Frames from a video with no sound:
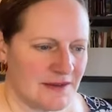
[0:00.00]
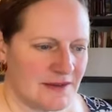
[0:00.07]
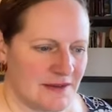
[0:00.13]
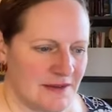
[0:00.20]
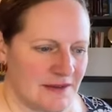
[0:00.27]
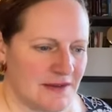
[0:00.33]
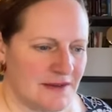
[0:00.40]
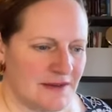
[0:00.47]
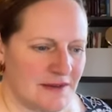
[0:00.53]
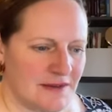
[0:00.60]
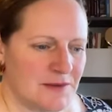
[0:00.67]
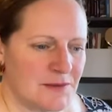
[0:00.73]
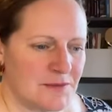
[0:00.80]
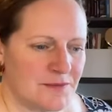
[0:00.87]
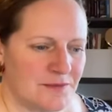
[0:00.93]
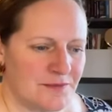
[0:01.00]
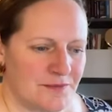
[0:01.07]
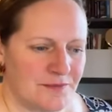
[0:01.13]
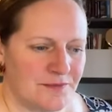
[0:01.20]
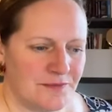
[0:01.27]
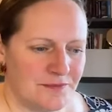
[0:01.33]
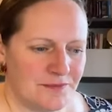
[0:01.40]

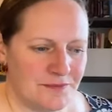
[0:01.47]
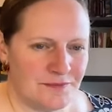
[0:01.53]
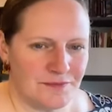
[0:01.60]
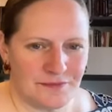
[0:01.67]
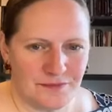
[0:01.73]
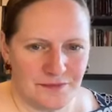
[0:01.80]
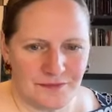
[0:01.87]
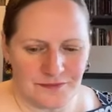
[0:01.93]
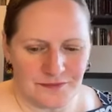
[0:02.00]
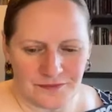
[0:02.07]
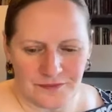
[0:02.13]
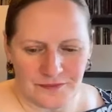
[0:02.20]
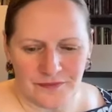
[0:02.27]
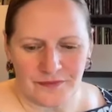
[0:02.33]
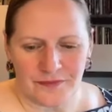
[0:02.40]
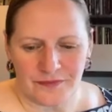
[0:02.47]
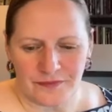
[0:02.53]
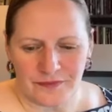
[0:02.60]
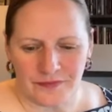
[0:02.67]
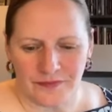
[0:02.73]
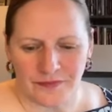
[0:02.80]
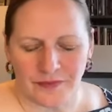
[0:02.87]

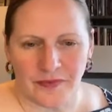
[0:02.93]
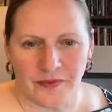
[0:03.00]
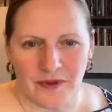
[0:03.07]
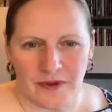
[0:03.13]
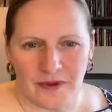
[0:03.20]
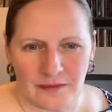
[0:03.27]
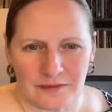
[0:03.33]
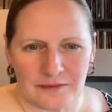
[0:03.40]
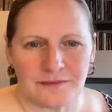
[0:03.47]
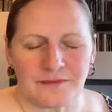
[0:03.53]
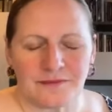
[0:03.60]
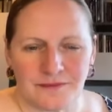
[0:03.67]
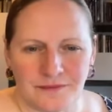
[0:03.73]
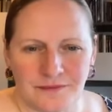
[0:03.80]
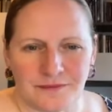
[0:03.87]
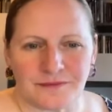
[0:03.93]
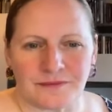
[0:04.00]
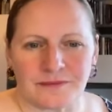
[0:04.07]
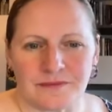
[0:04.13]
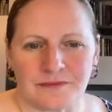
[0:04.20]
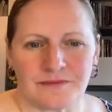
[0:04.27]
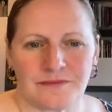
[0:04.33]

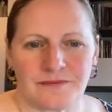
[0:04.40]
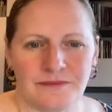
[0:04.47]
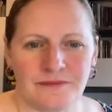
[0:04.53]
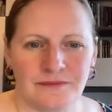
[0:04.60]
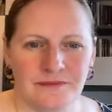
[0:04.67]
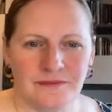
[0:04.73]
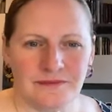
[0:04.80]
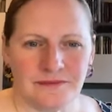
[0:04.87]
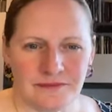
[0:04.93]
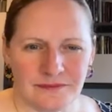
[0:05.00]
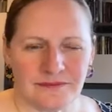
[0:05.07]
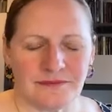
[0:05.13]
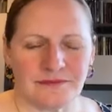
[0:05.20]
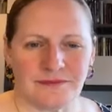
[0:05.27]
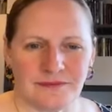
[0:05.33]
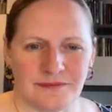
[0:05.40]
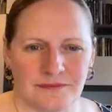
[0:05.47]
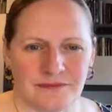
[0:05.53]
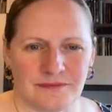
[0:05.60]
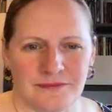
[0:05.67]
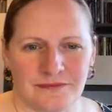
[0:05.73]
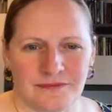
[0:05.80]

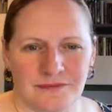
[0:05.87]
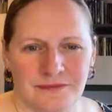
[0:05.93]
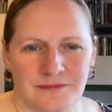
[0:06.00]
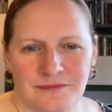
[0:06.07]
(silent)